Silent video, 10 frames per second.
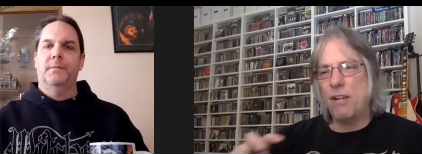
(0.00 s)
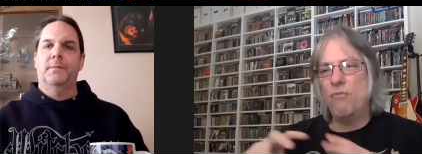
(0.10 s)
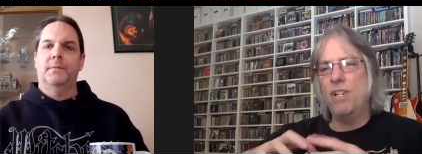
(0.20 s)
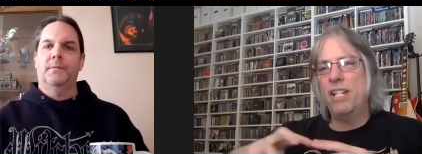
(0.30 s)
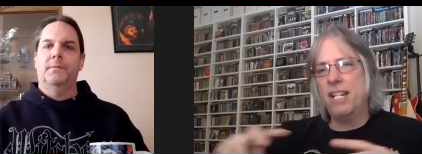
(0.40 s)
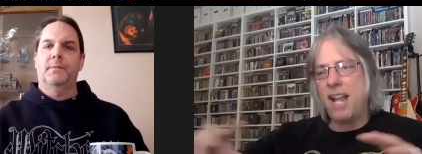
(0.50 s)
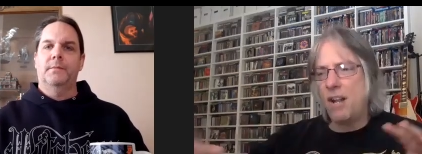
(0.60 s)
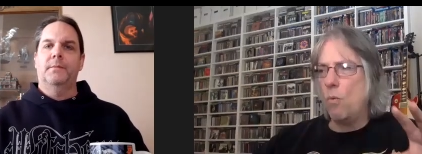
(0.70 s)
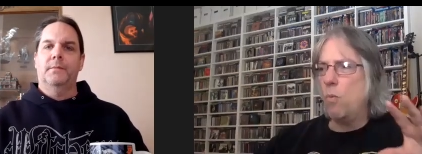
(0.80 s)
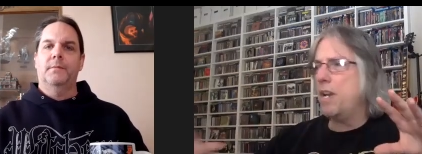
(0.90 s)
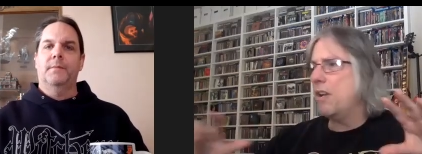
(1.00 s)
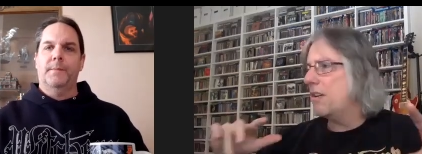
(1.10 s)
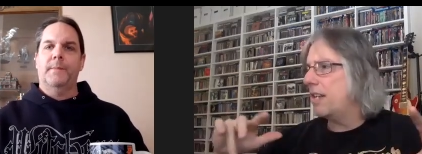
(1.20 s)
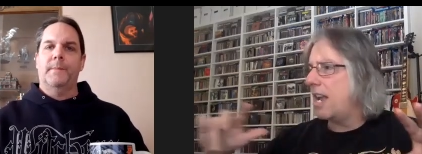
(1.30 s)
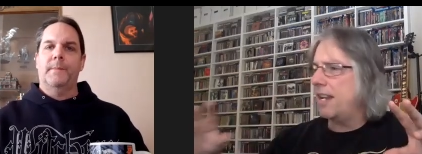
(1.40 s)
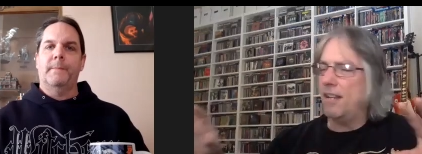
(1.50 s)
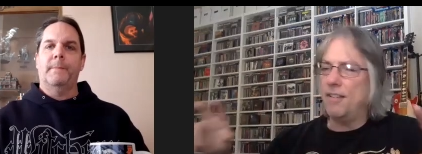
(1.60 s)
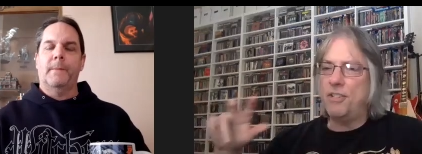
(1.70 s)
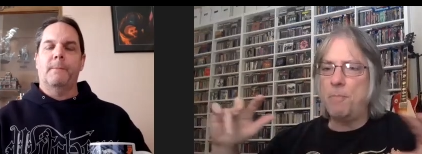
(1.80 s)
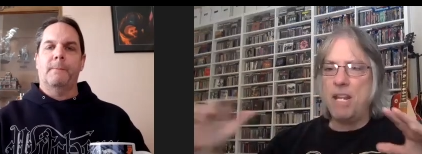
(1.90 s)
Speaker 1: like really kind of weird, kind
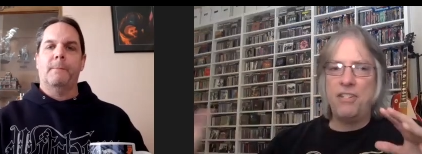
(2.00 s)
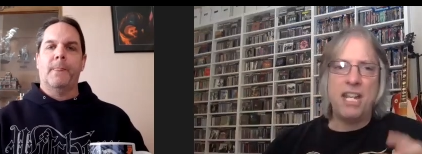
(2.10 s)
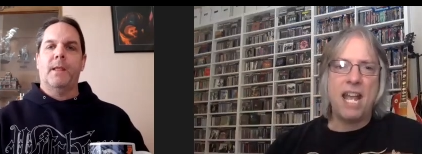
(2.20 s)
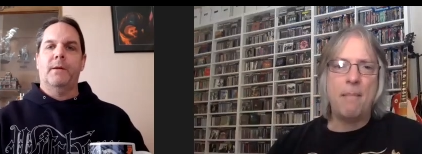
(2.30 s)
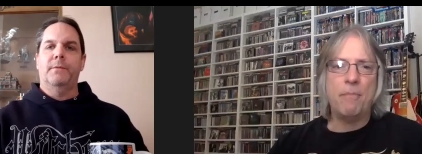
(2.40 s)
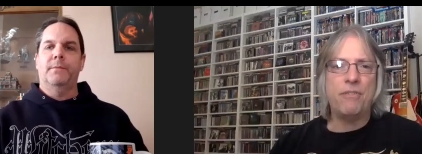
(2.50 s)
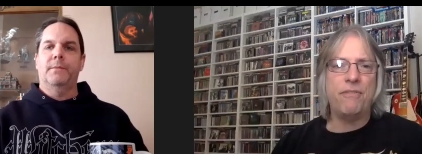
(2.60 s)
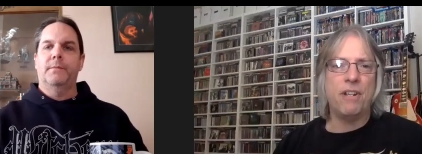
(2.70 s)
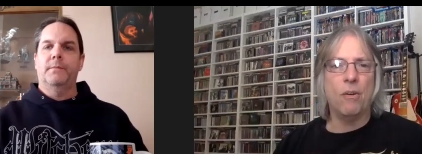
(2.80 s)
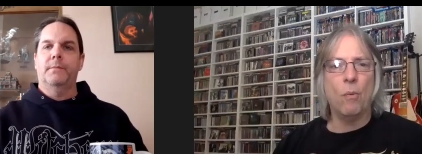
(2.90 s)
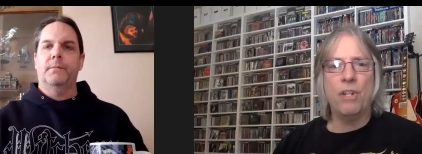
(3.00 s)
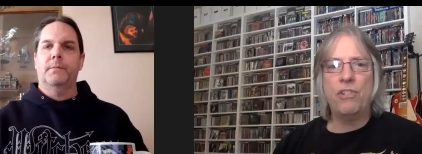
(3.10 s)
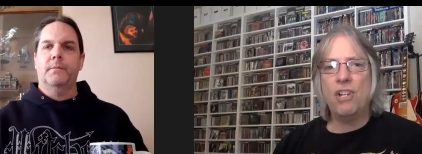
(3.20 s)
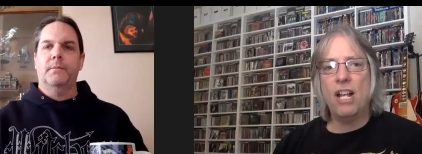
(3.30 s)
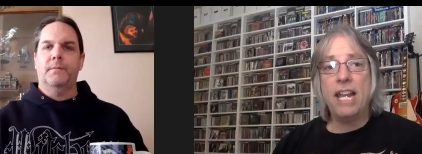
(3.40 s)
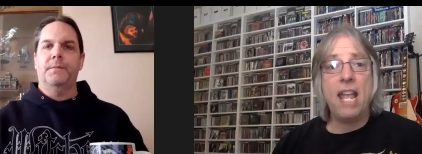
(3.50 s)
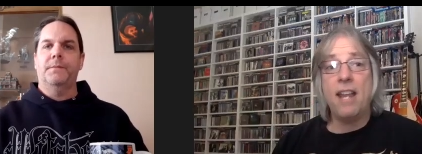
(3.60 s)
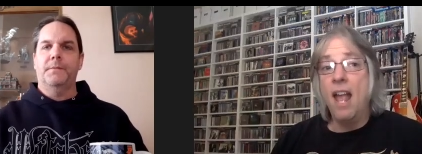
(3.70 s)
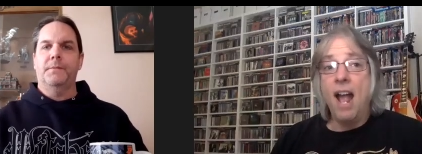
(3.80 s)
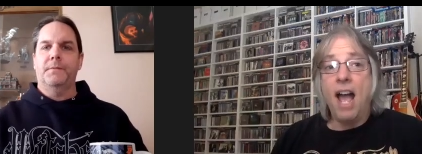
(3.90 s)
of spacey atmosphere, which uh,
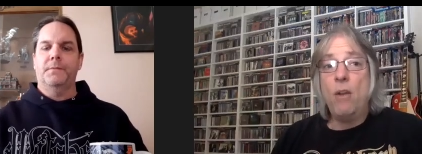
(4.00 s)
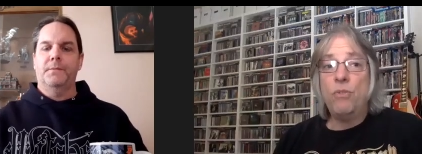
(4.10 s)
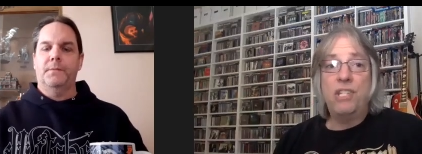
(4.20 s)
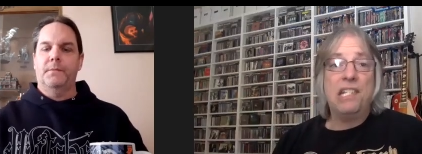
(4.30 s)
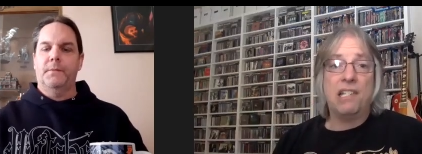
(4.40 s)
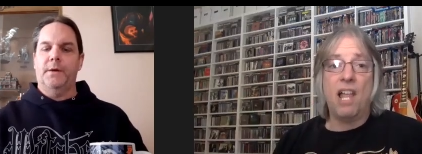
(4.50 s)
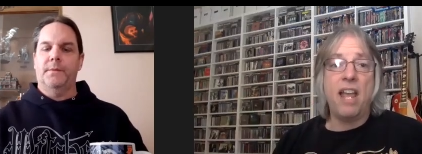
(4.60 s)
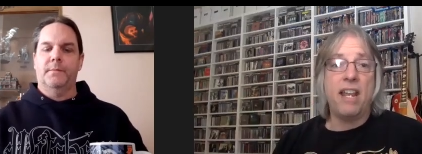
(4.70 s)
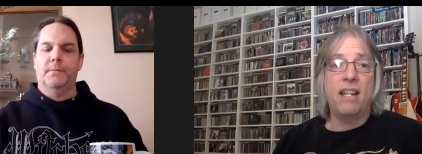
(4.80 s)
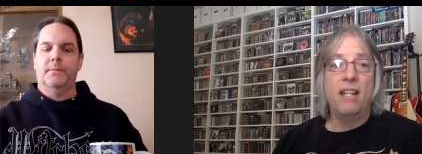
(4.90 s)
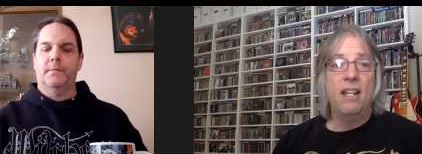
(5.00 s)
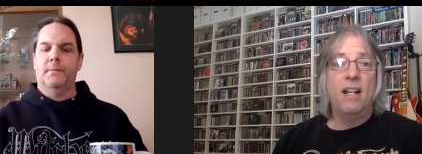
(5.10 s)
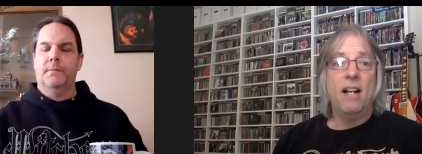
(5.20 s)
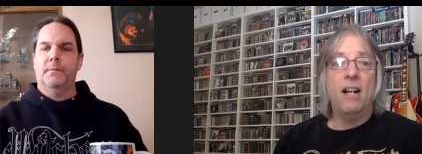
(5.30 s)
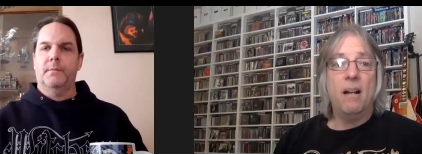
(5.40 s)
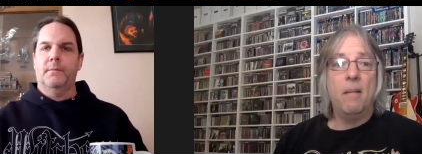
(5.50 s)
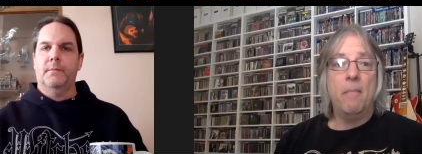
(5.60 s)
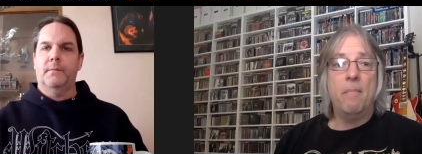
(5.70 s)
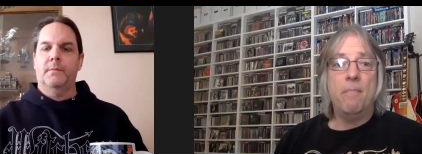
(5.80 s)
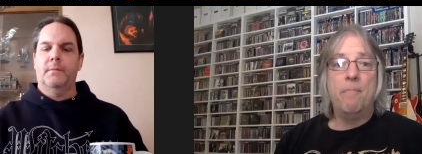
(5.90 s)
again I don't dislike,
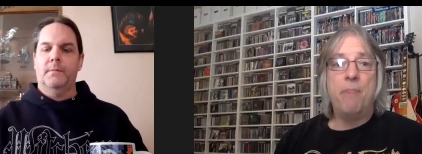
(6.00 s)
um,